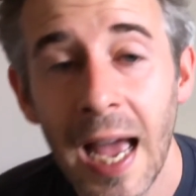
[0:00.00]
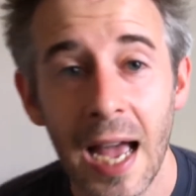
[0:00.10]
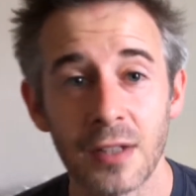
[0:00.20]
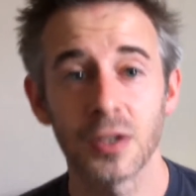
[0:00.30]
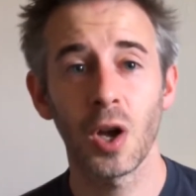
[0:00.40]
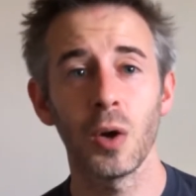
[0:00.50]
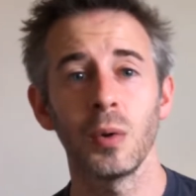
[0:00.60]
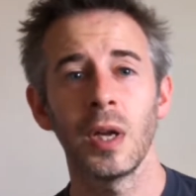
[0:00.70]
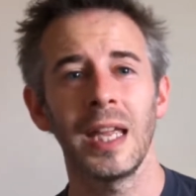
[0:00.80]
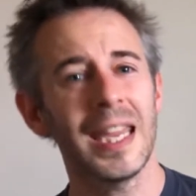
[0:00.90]
And
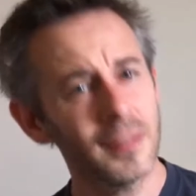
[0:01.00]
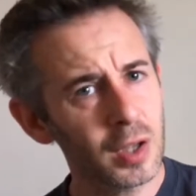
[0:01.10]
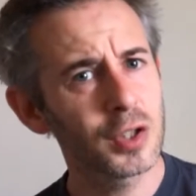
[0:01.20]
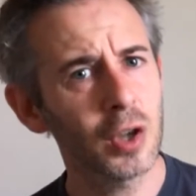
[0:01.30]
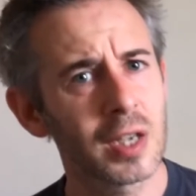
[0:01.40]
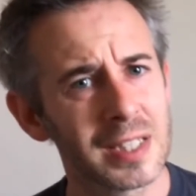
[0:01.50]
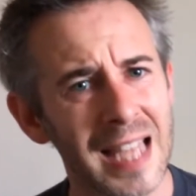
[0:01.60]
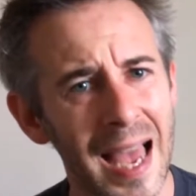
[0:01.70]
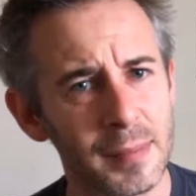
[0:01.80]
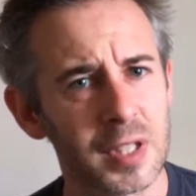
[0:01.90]
so even though she got
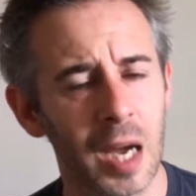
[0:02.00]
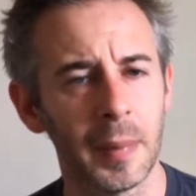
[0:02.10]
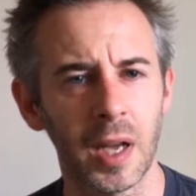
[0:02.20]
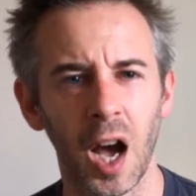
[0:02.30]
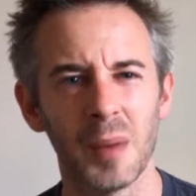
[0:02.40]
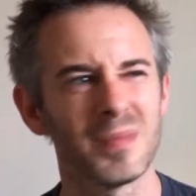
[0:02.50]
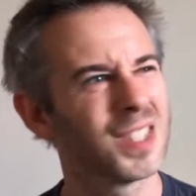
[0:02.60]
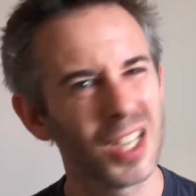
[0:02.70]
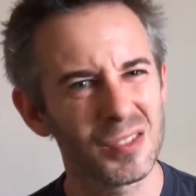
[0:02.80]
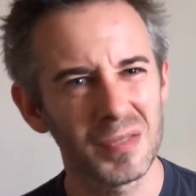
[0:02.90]
exams coming up,
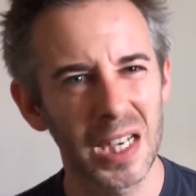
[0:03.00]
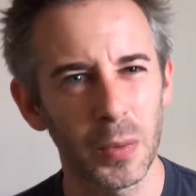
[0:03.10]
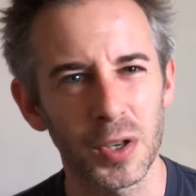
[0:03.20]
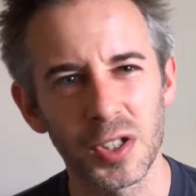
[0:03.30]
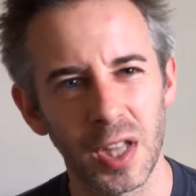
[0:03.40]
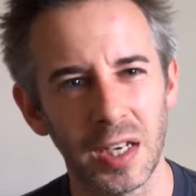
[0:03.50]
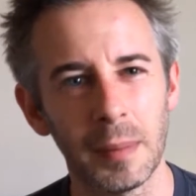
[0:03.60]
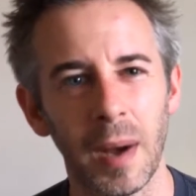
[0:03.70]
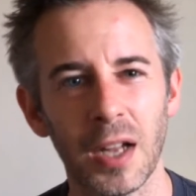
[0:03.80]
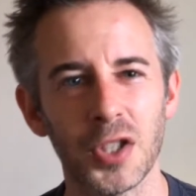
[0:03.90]
she doesn't really want to study
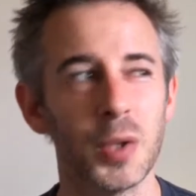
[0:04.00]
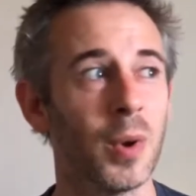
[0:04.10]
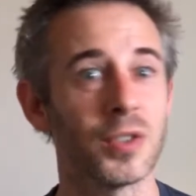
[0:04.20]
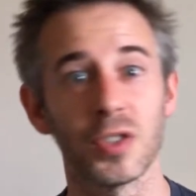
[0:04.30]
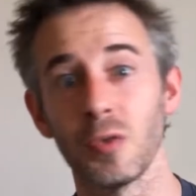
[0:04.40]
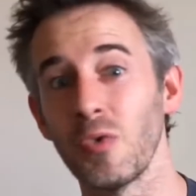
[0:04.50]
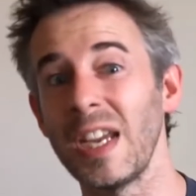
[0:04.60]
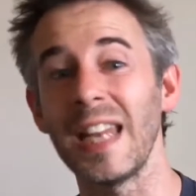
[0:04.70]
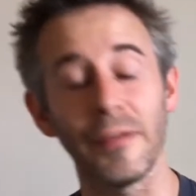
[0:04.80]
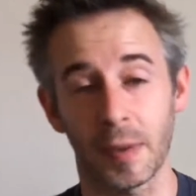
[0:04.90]
much. She wants to
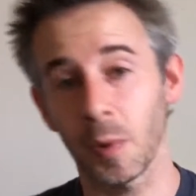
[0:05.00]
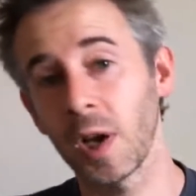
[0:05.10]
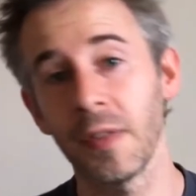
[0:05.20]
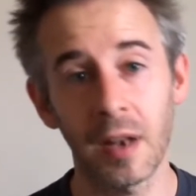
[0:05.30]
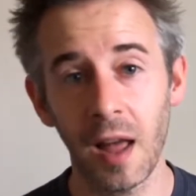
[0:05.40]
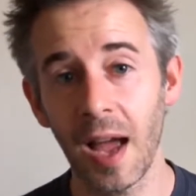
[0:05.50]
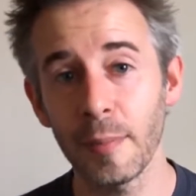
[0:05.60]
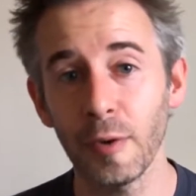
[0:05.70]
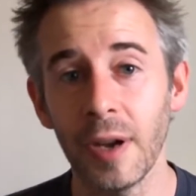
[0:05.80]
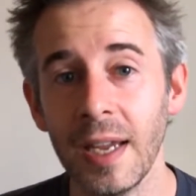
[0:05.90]
read every book in the
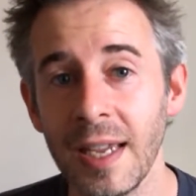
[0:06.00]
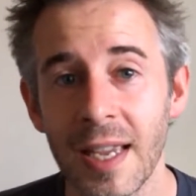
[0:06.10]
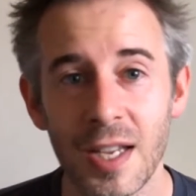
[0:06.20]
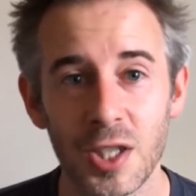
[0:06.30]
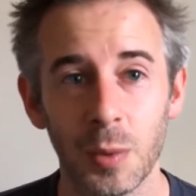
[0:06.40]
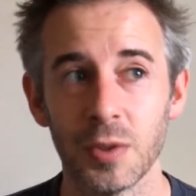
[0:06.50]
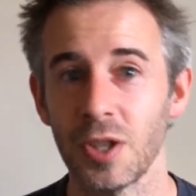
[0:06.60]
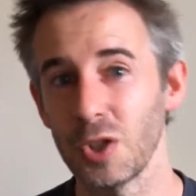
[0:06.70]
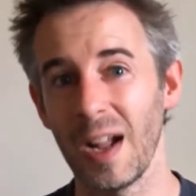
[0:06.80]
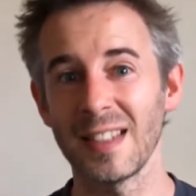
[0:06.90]
library. She wants
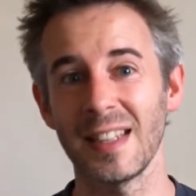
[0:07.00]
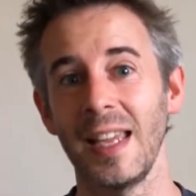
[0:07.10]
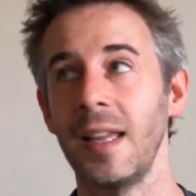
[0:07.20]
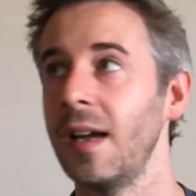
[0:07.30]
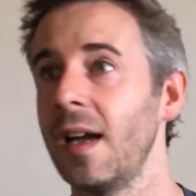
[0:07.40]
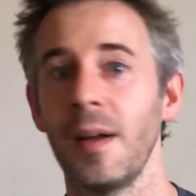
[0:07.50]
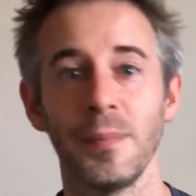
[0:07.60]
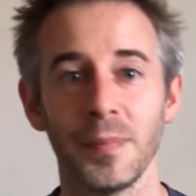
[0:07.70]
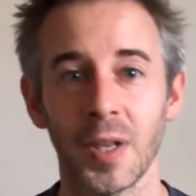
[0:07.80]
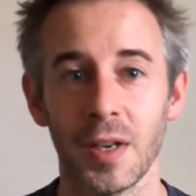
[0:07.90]
to translate
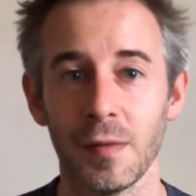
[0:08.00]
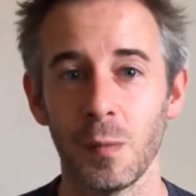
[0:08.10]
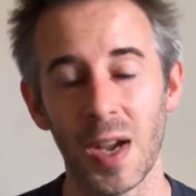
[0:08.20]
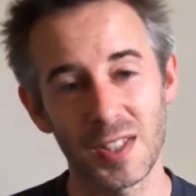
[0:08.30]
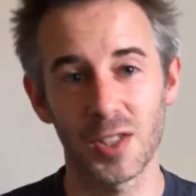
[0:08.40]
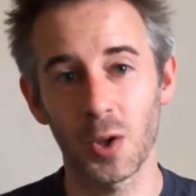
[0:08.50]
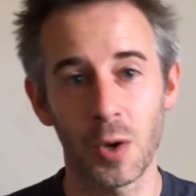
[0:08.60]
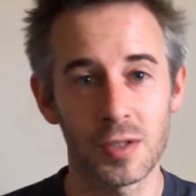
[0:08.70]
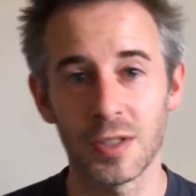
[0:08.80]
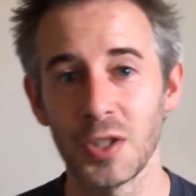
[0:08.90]
kind of Western
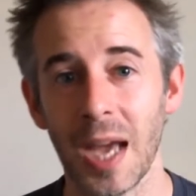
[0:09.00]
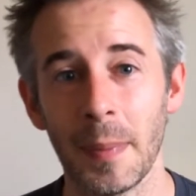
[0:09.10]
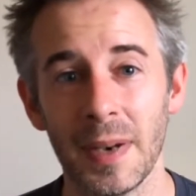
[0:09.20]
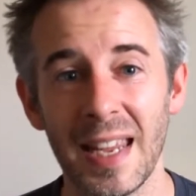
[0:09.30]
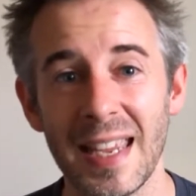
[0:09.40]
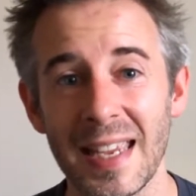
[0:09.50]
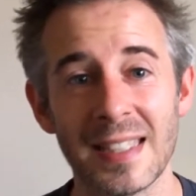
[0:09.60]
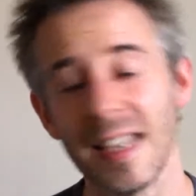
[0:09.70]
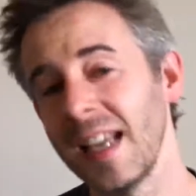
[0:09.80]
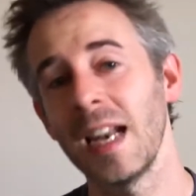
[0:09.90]
songs into
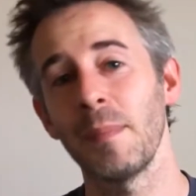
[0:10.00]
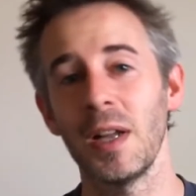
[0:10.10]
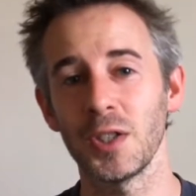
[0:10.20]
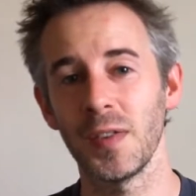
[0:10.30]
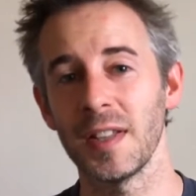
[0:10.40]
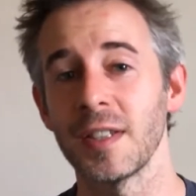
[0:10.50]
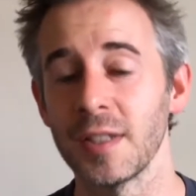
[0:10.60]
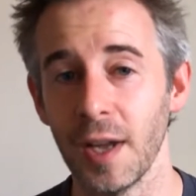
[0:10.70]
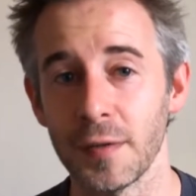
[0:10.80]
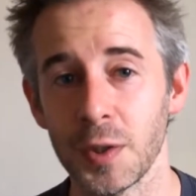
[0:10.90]
Japanese, a bunch of other
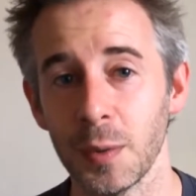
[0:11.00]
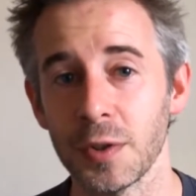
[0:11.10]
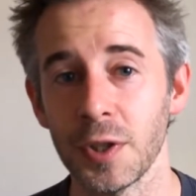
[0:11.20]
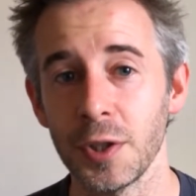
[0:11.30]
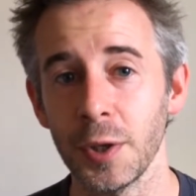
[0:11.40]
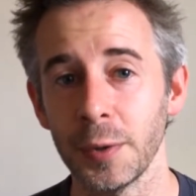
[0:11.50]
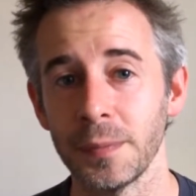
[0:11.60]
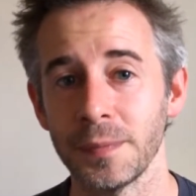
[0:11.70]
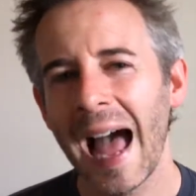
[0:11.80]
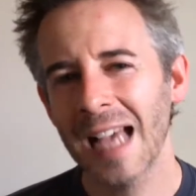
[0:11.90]
stuff she wants to do.
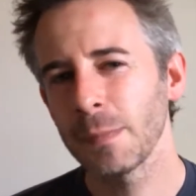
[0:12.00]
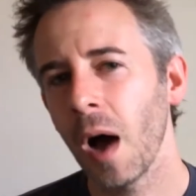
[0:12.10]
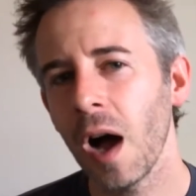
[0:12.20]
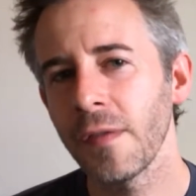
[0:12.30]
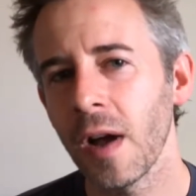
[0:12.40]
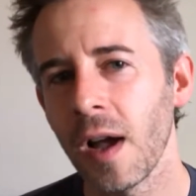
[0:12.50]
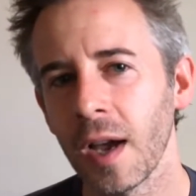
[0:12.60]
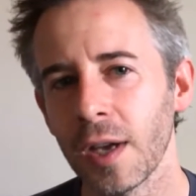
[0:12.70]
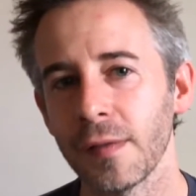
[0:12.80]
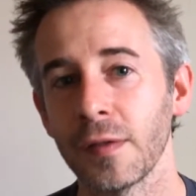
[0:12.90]
As part of her
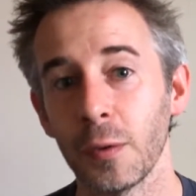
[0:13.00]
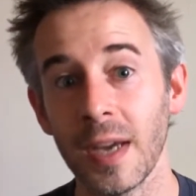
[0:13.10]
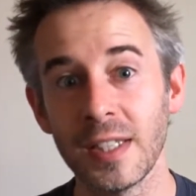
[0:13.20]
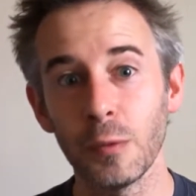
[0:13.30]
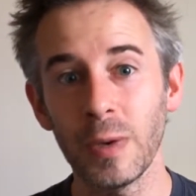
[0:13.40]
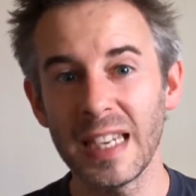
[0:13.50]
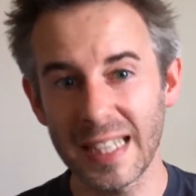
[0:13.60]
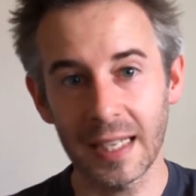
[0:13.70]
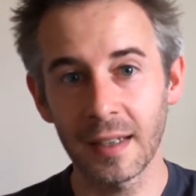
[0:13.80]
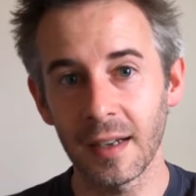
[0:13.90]
kind of crazy
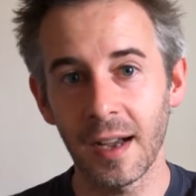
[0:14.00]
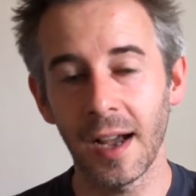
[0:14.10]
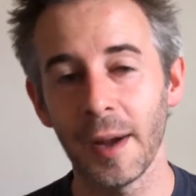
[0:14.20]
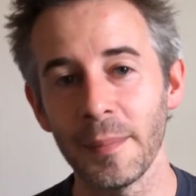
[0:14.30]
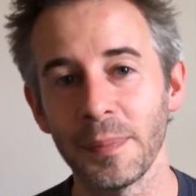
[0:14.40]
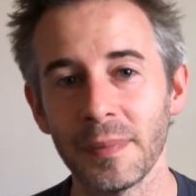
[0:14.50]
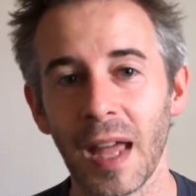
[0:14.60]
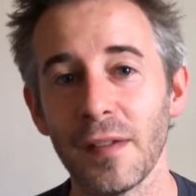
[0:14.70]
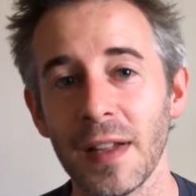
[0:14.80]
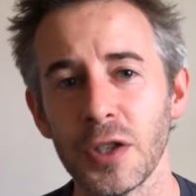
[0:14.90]
reading
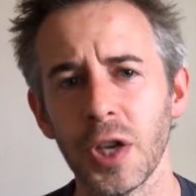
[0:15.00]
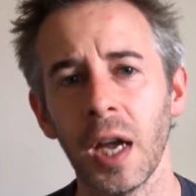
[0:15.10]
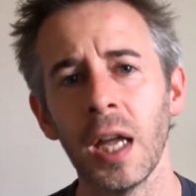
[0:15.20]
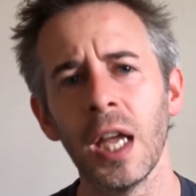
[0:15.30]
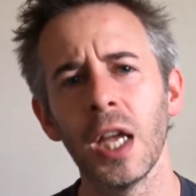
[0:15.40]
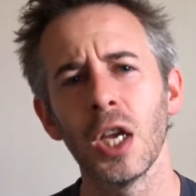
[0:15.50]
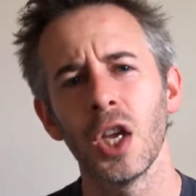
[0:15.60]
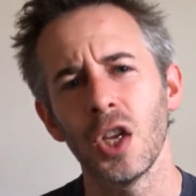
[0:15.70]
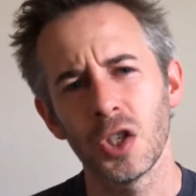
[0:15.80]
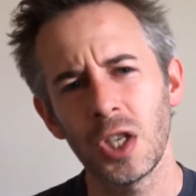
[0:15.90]
adventure,
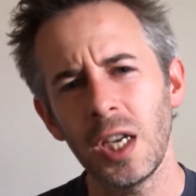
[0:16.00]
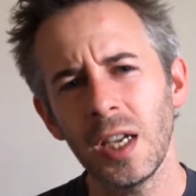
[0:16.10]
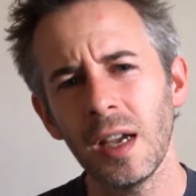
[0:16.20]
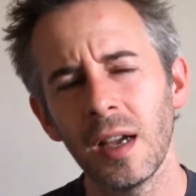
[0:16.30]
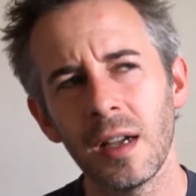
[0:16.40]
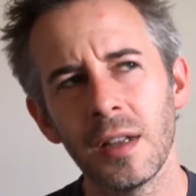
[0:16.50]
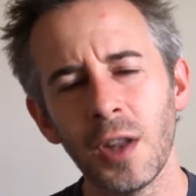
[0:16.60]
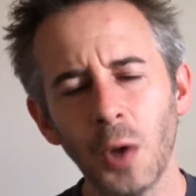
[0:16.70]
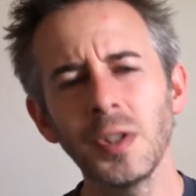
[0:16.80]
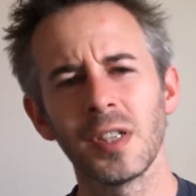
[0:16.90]
she
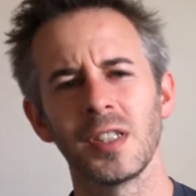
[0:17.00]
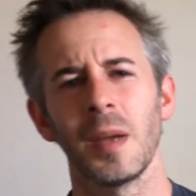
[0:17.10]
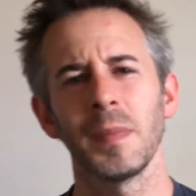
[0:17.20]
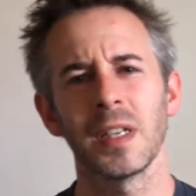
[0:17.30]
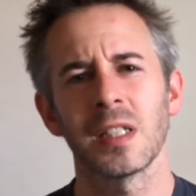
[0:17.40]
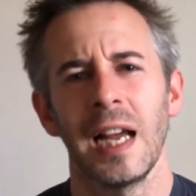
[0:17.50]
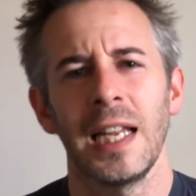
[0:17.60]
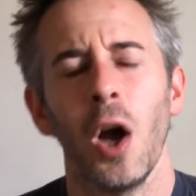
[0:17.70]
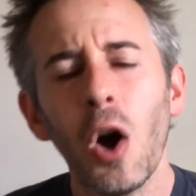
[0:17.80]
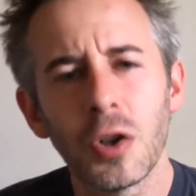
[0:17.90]
notices something
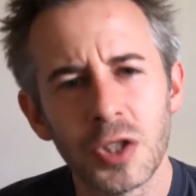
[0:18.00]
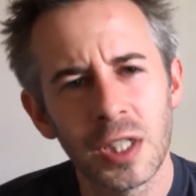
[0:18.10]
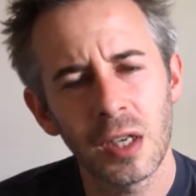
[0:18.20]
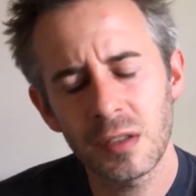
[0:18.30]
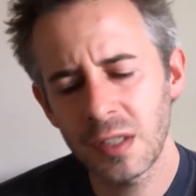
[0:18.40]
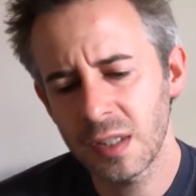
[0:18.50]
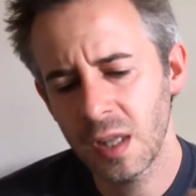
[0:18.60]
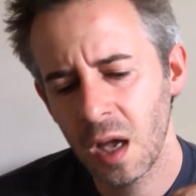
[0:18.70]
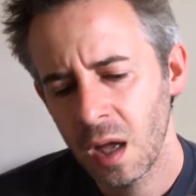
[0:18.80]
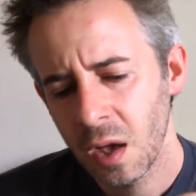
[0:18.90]
slightly odd. She notices
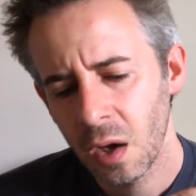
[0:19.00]
that